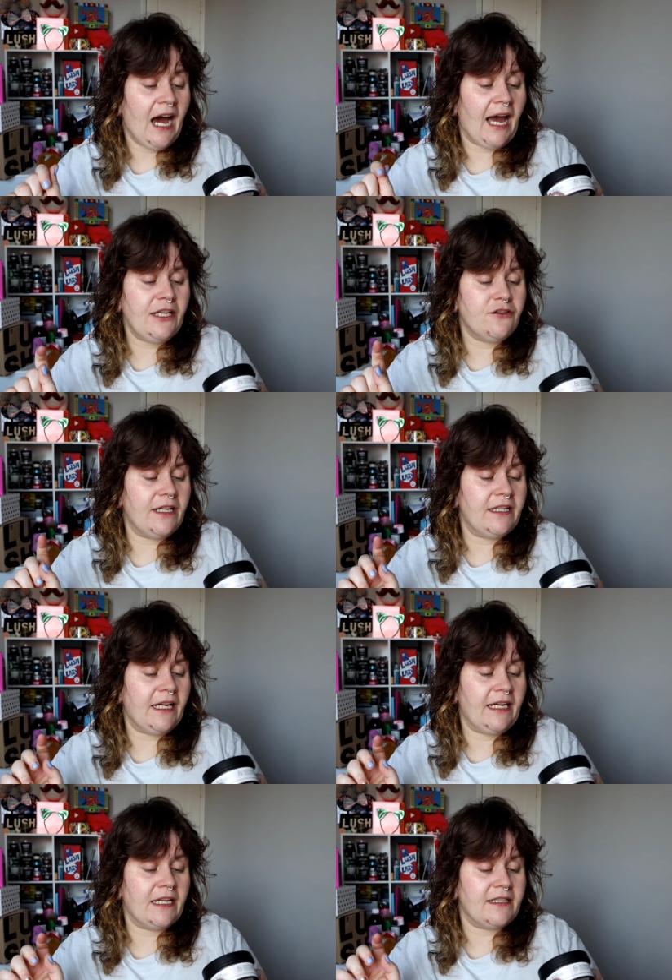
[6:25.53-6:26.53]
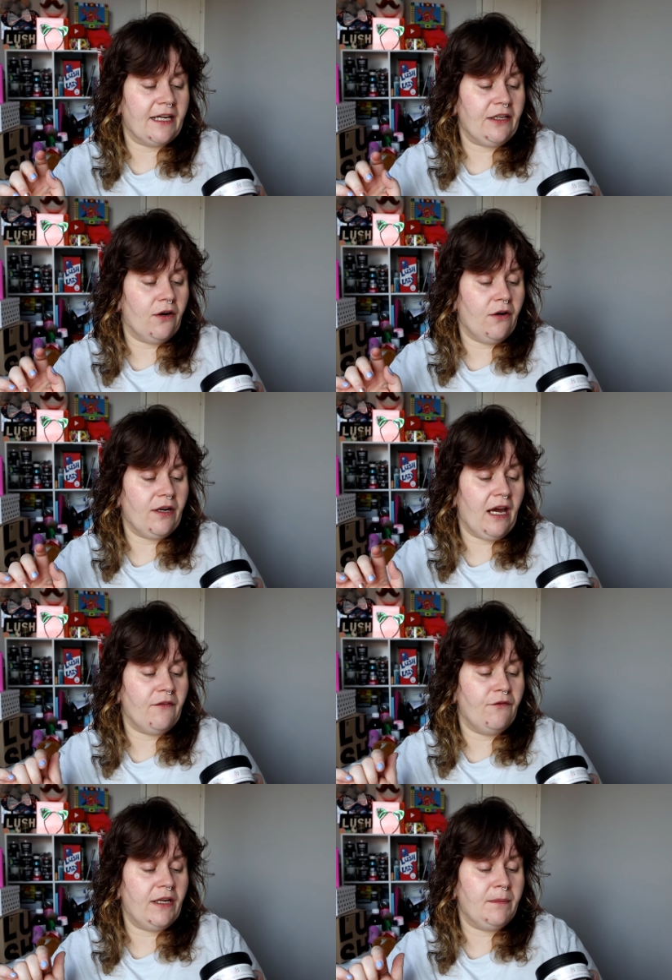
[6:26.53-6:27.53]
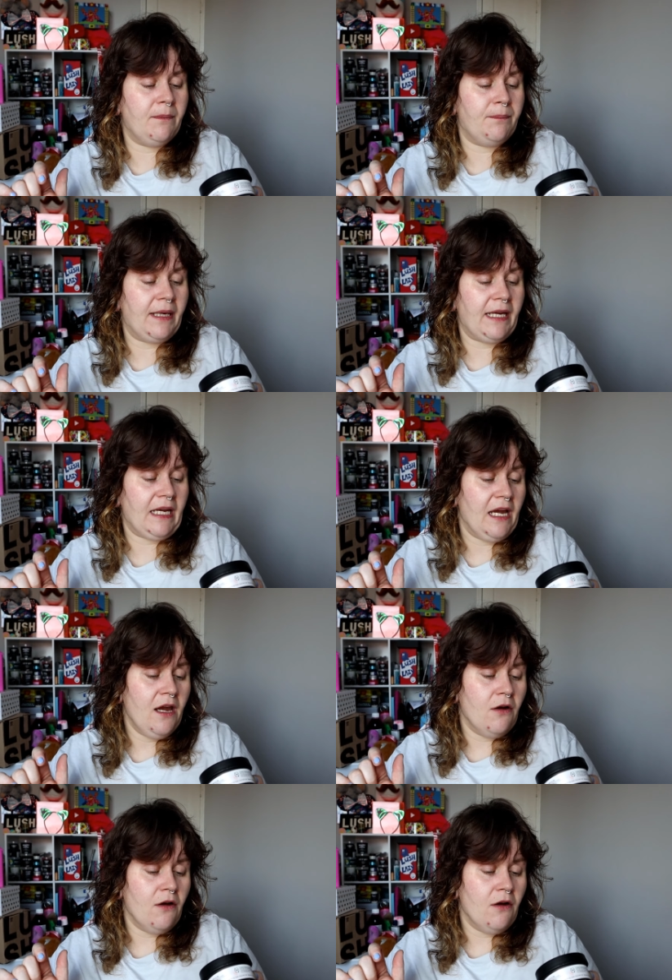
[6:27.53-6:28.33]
hydrating daikon and vitamin B